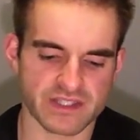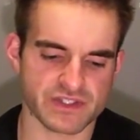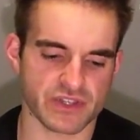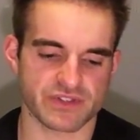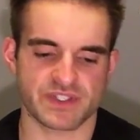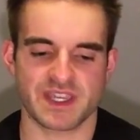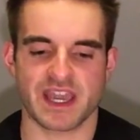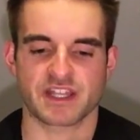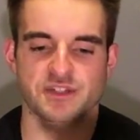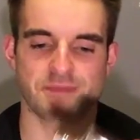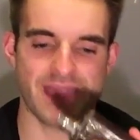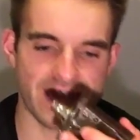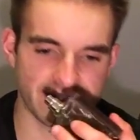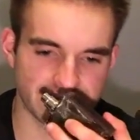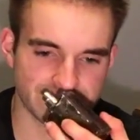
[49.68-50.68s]
So
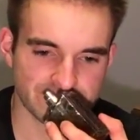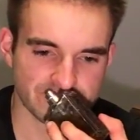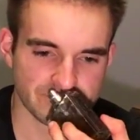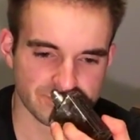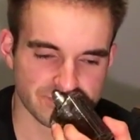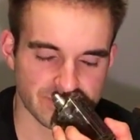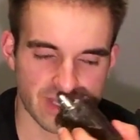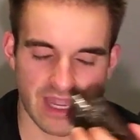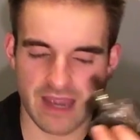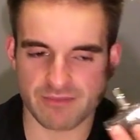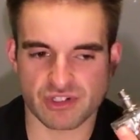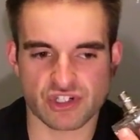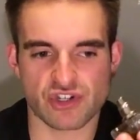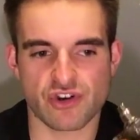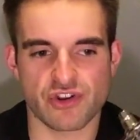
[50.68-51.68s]
CH Men,
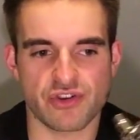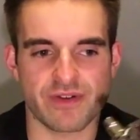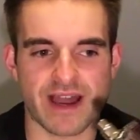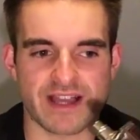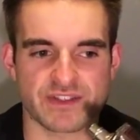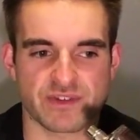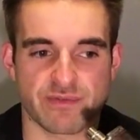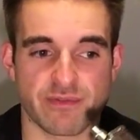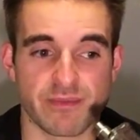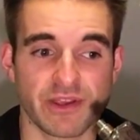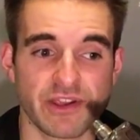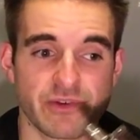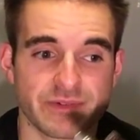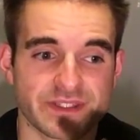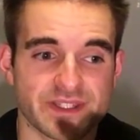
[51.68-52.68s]
I'm sure you guys are
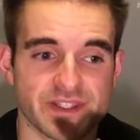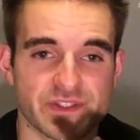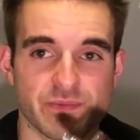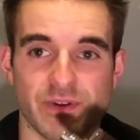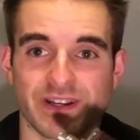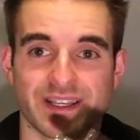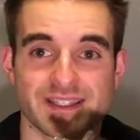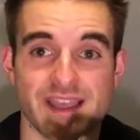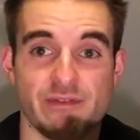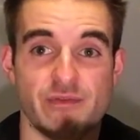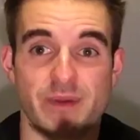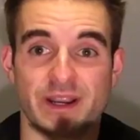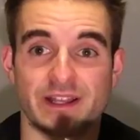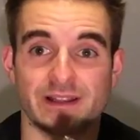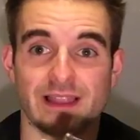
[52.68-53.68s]
familiar with this one because
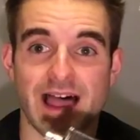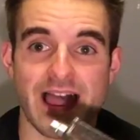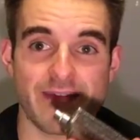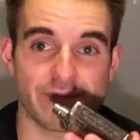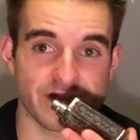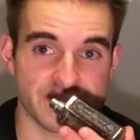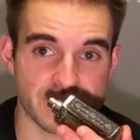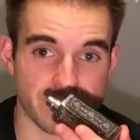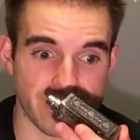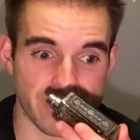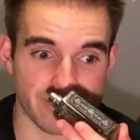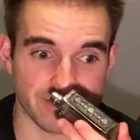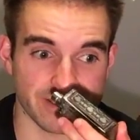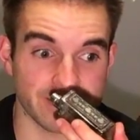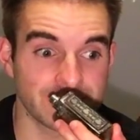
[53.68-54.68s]
everybody alive is
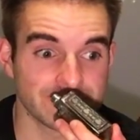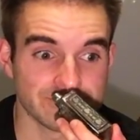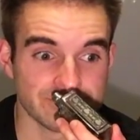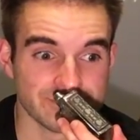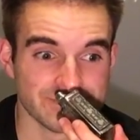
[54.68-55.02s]
apparently.